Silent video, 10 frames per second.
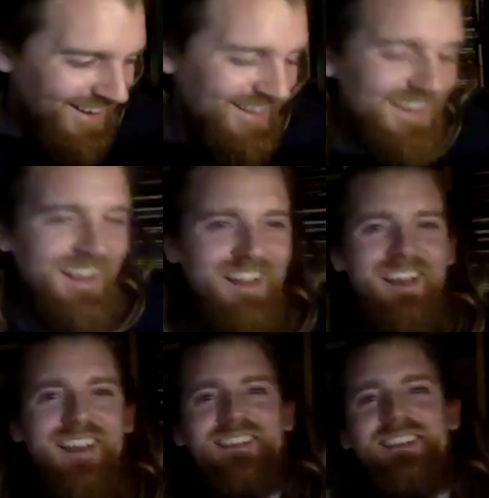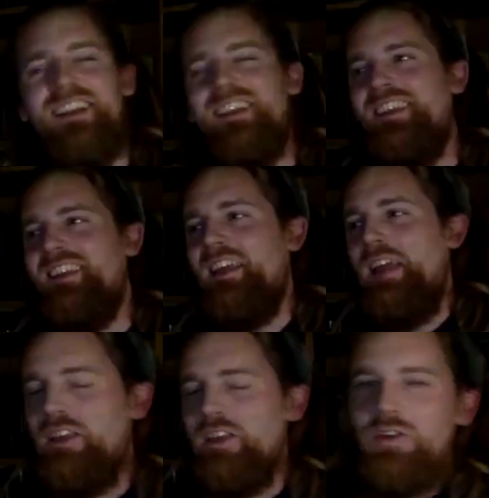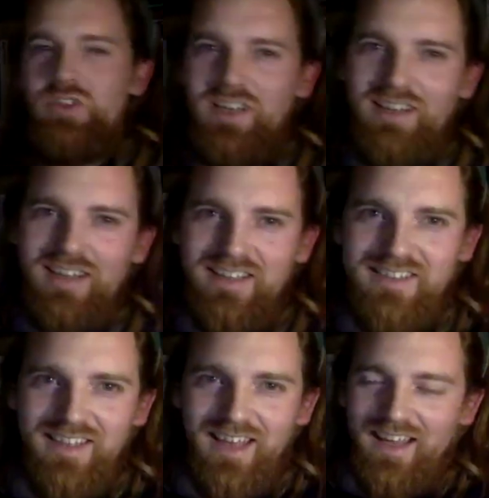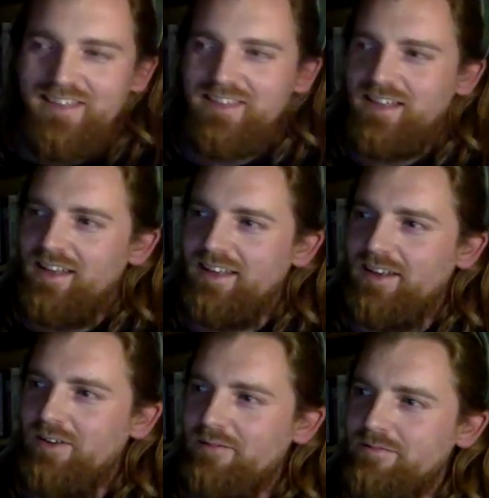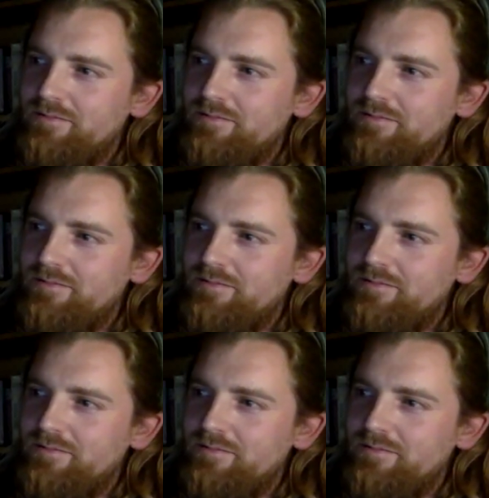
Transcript: yeah, exactly. Usually that's the case that you know,